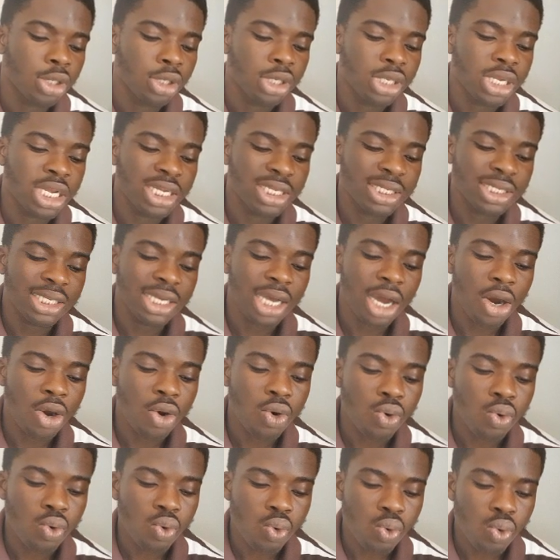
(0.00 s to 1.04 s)
There's
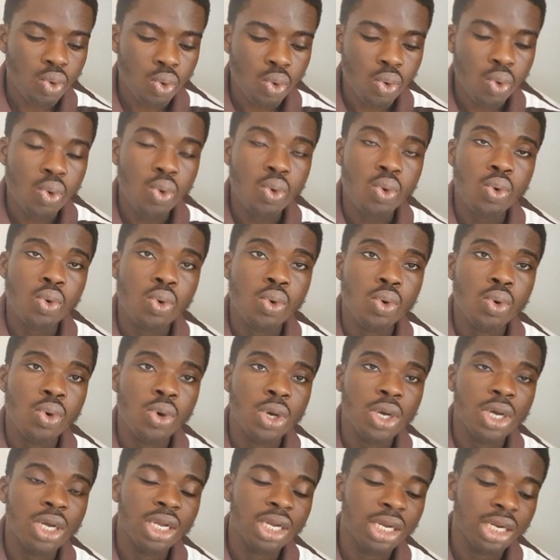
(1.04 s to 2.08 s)
Yahoo.
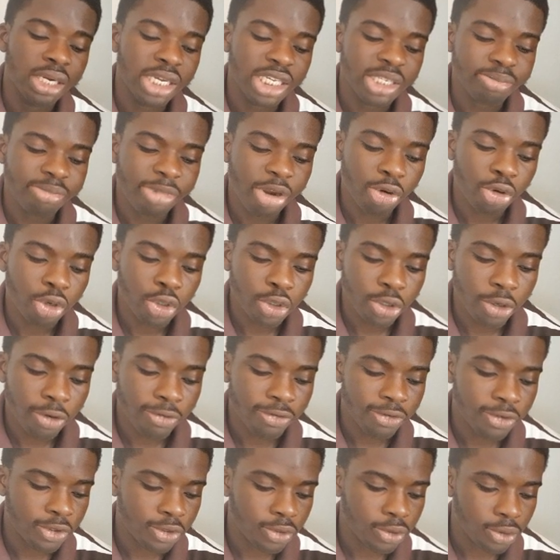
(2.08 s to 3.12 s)
And there's
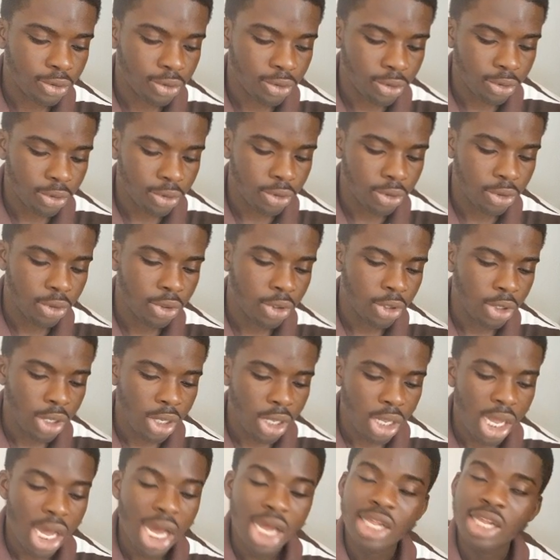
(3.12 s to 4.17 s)
Microsoft.
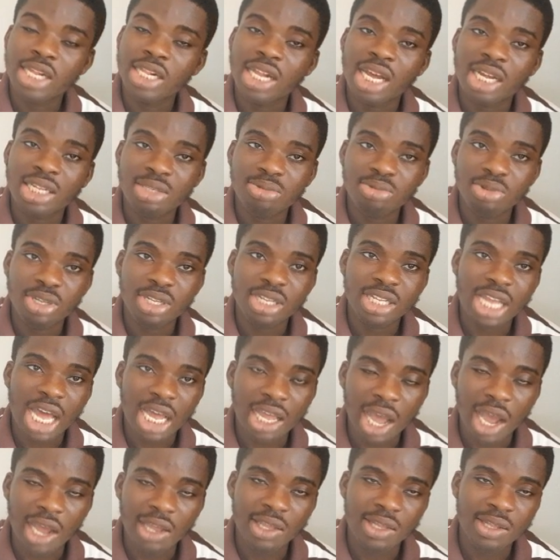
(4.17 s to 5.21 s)
I think
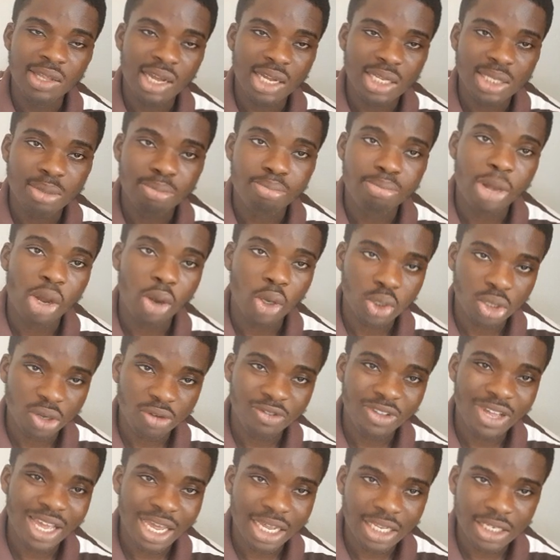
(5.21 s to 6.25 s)
that's
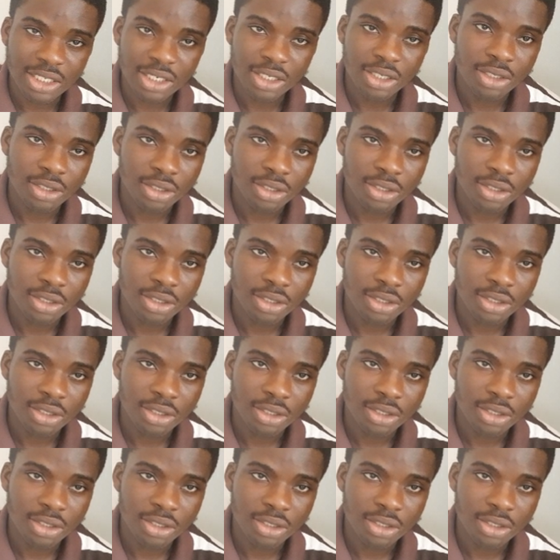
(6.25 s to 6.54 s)
Microsoft Edge.